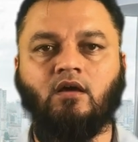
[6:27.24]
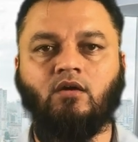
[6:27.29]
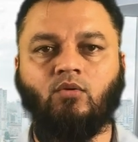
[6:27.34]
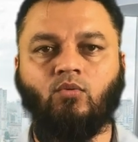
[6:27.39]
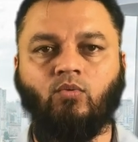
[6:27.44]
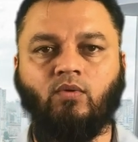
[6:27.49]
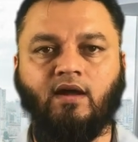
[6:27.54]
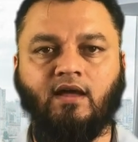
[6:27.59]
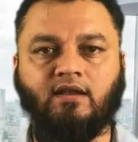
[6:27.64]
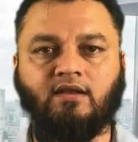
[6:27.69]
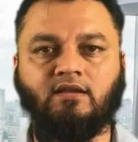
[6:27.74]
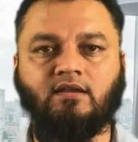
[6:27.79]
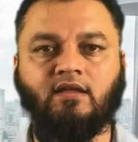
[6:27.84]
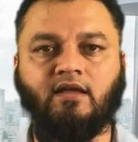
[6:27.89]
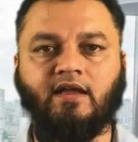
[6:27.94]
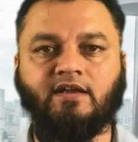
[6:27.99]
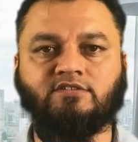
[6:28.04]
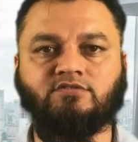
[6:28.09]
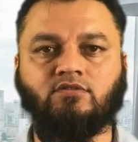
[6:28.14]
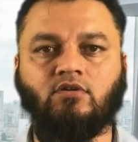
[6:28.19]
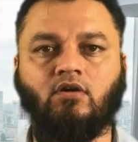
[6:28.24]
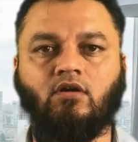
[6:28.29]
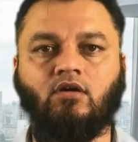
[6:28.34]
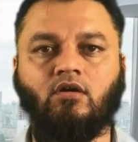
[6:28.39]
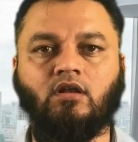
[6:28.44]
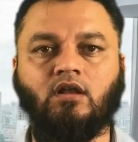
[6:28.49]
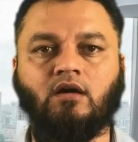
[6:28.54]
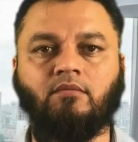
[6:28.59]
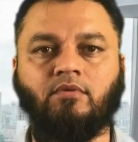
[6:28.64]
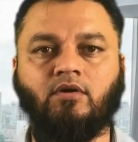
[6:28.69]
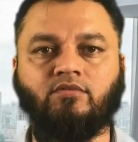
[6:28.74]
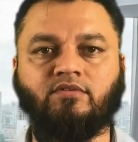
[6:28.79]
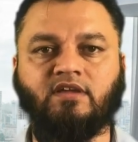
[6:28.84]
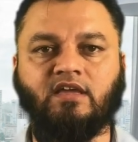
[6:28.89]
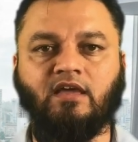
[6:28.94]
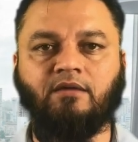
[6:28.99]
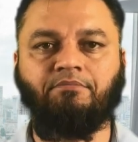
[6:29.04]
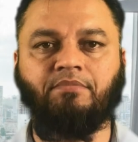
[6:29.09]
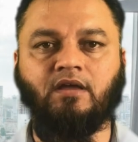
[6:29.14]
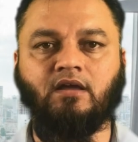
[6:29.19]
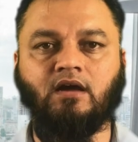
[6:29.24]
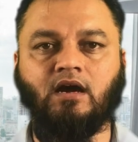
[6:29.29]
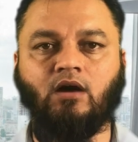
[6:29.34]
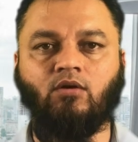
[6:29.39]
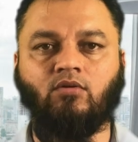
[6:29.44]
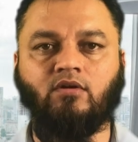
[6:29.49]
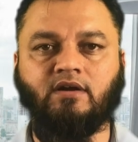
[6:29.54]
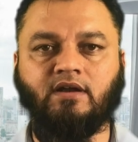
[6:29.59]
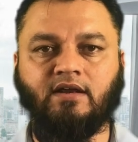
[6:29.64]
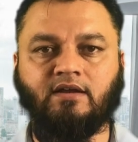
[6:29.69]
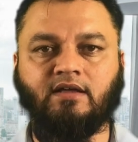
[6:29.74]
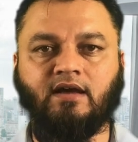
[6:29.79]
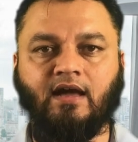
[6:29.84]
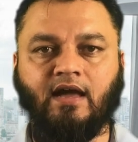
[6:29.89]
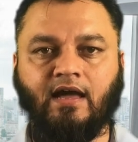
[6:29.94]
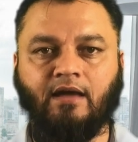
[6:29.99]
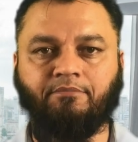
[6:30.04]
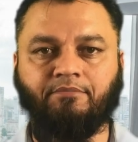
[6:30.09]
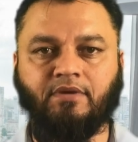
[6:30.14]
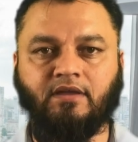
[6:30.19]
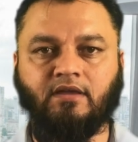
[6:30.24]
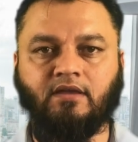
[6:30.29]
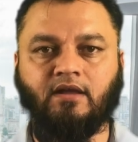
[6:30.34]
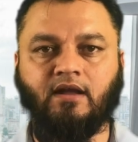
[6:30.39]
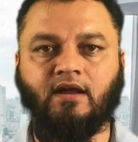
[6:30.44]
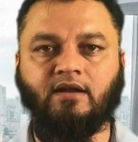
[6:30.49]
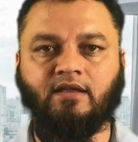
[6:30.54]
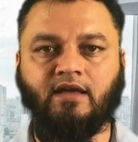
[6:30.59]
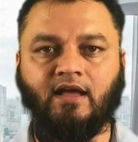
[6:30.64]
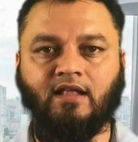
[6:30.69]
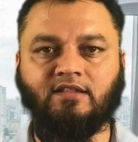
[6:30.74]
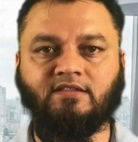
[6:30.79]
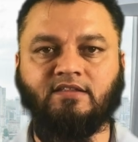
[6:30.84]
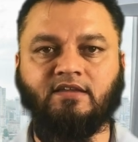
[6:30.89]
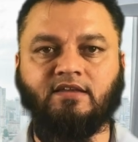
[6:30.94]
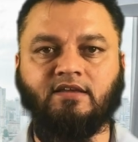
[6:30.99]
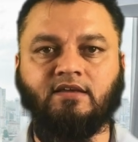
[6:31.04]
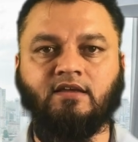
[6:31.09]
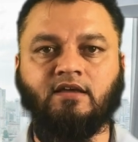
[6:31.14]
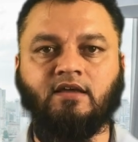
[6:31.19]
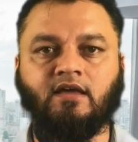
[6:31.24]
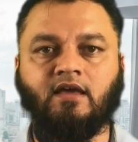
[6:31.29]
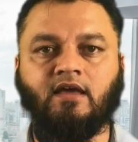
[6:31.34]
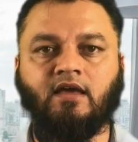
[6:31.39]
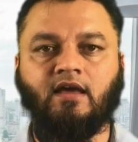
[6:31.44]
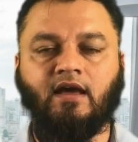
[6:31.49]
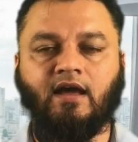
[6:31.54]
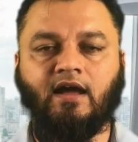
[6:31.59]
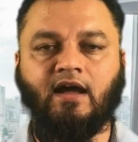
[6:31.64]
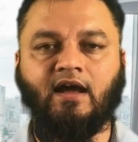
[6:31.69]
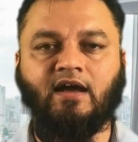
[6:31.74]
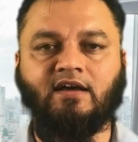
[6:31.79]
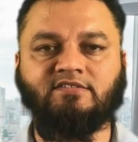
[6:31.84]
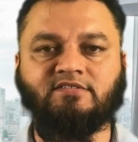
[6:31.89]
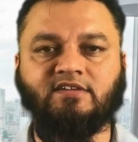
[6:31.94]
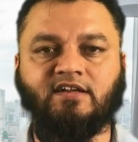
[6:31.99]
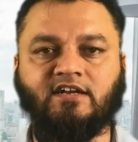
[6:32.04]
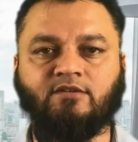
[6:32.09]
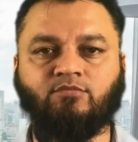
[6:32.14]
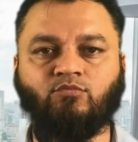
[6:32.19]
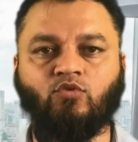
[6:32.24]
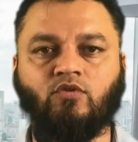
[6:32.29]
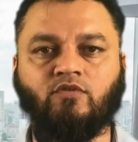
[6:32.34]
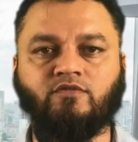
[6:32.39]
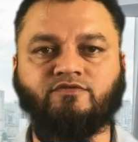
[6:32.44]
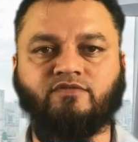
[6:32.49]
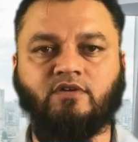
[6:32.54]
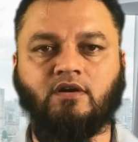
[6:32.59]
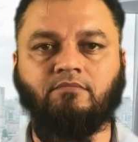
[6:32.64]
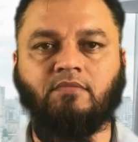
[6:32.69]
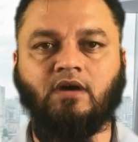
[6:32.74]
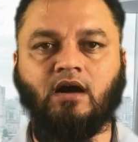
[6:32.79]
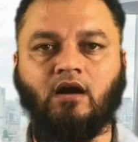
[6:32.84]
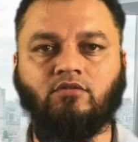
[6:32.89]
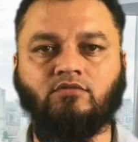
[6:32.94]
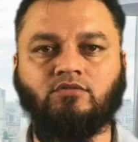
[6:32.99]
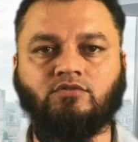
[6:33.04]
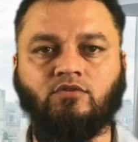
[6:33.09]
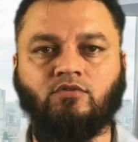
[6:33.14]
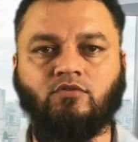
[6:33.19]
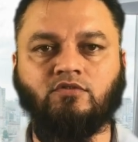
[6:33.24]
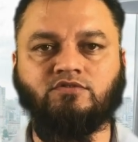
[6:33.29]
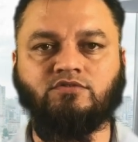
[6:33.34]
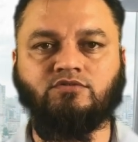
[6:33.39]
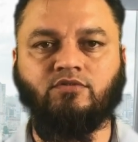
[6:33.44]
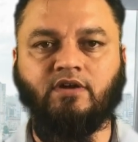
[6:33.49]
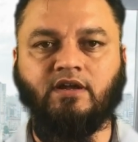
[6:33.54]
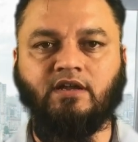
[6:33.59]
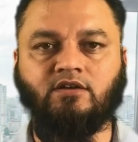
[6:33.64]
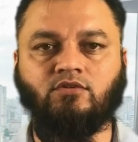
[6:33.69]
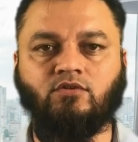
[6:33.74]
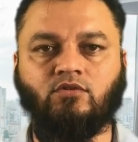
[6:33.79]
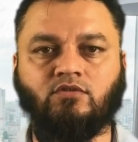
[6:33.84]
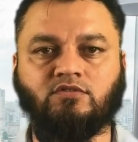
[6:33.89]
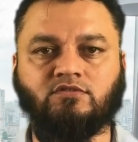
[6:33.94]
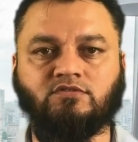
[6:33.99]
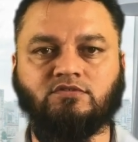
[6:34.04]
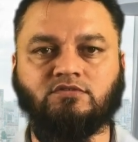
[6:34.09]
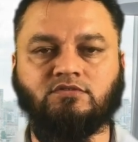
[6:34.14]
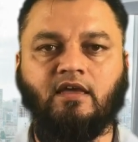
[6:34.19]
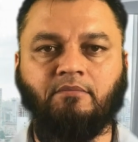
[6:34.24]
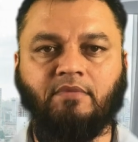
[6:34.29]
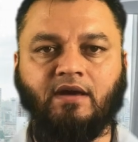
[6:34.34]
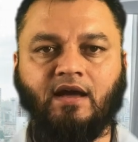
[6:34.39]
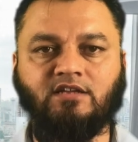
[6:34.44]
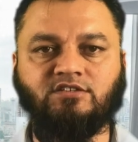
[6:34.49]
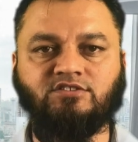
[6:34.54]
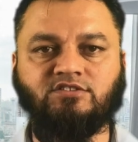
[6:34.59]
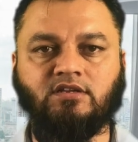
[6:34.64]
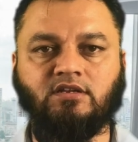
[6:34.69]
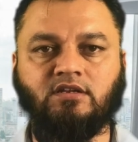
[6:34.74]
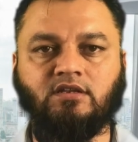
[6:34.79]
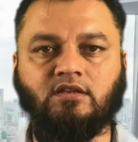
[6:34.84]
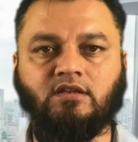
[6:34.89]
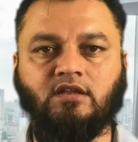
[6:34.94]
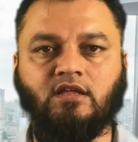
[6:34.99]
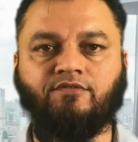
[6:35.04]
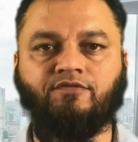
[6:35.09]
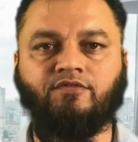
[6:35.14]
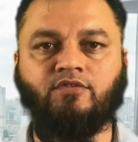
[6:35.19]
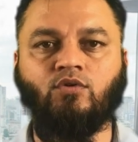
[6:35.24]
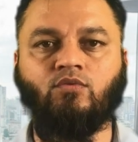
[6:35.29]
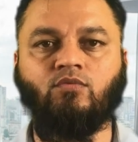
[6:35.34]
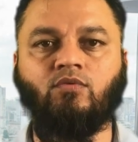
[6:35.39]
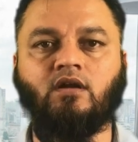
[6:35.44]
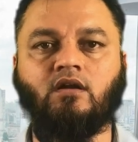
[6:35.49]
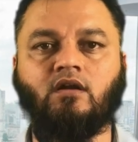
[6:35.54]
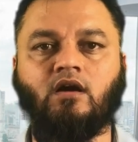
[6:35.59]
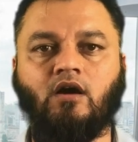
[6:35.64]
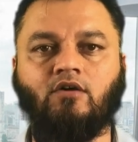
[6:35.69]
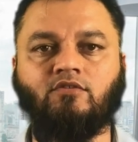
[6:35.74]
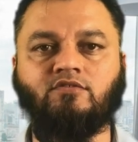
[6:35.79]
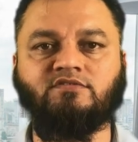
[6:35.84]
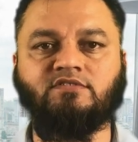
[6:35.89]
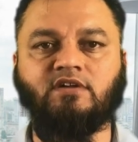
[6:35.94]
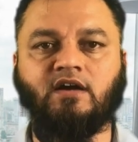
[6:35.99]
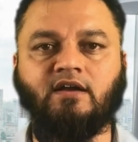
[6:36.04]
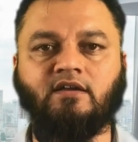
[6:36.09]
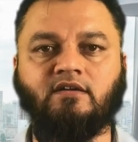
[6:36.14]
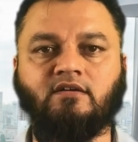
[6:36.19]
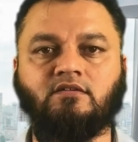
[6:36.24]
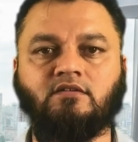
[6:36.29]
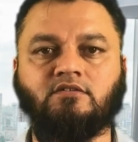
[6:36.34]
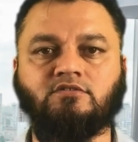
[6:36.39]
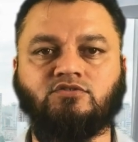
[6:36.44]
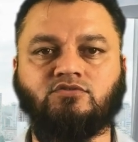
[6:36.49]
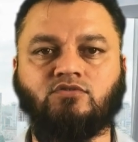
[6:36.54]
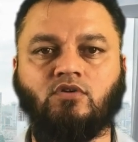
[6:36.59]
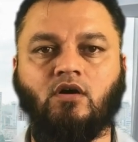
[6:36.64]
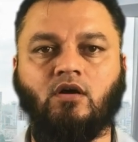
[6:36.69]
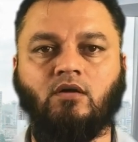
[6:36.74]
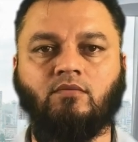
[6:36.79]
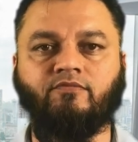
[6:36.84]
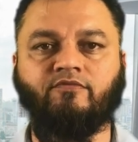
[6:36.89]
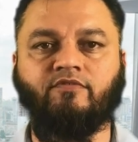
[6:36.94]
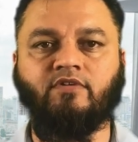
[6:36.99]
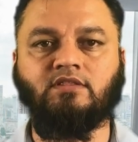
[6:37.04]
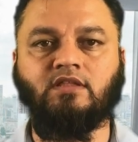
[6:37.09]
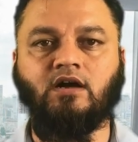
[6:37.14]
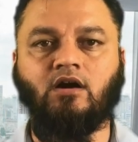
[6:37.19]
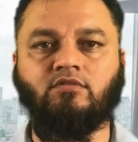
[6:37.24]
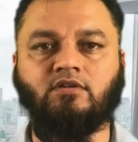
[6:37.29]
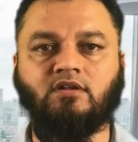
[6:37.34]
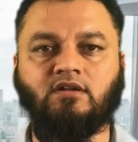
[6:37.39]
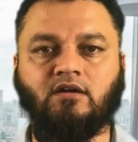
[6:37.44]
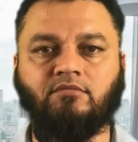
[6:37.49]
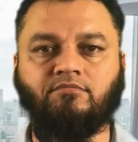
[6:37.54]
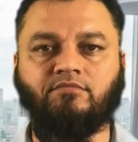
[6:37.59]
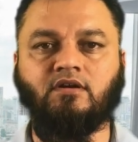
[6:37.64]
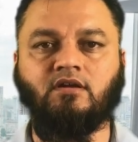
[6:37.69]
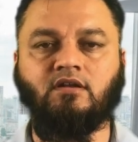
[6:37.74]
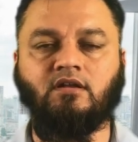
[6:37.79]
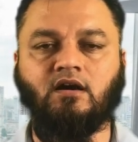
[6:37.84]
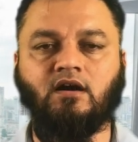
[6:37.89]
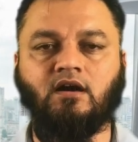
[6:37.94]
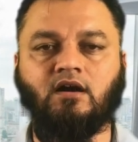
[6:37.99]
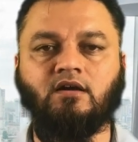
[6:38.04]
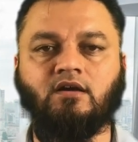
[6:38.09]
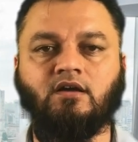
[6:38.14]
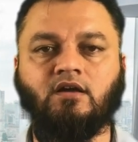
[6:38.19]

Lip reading: Well, it's all about keeping our data happy and healthy as it moves from outdoors to indoors. Imagine if you were outside in a storm without an umbrella,